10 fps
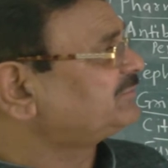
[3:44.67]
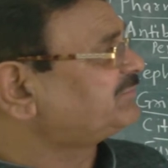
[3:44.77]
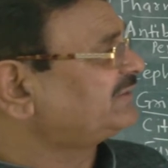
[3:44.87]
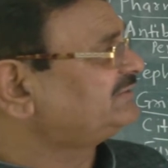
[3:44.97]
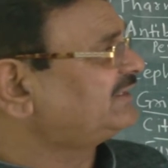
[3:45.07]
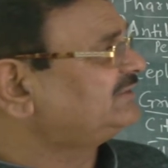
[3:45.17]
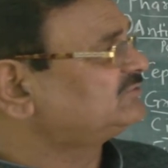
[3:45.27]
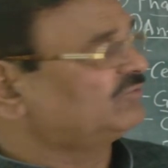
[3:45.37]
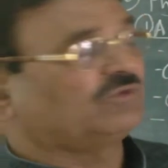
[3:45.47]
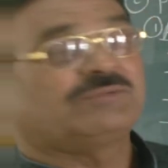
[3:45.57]
fungi is
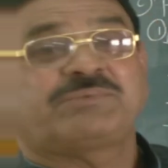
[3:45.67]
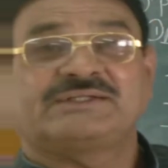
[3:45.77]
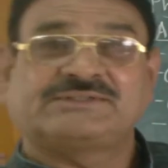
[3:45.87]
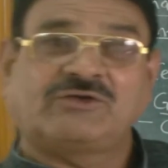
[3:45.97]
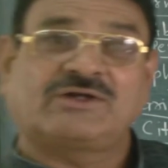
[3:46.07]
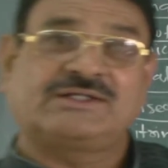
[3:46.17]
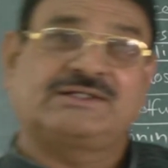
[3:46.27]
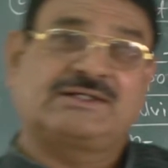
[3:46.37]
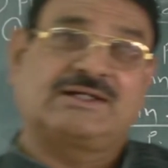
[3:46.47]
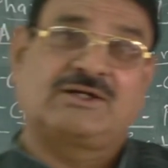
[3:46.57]
only fungi what
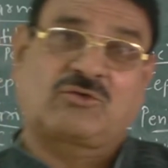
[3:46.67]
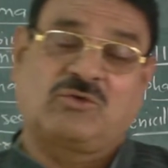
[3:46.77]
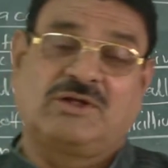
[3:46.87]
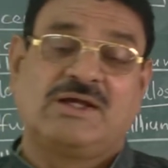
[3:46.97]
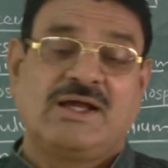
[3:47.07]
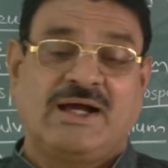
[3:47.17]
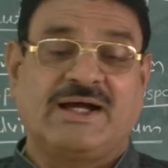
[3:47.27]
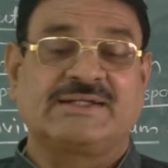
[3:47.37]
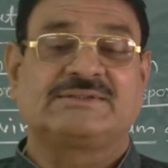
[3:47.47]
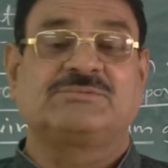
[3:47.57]
control
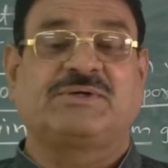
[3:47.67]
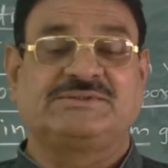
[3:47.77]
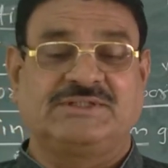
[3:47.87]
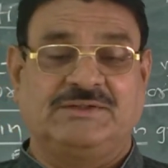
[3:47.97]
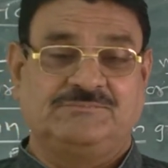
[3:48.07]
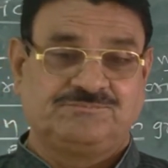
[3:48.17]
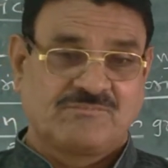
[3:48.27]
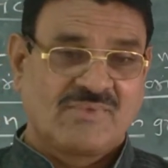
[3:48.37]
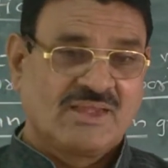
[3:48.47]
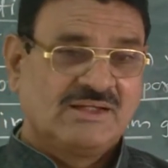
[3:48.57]
against the fungi.
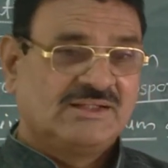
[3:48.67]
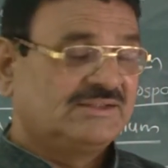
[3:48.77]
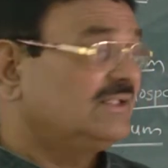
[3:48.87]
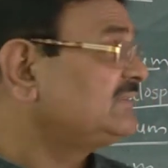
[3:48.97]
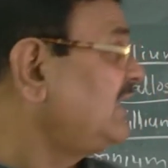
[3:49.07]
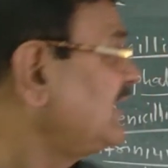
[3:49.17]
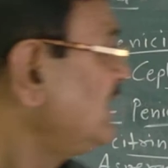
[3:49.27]
These are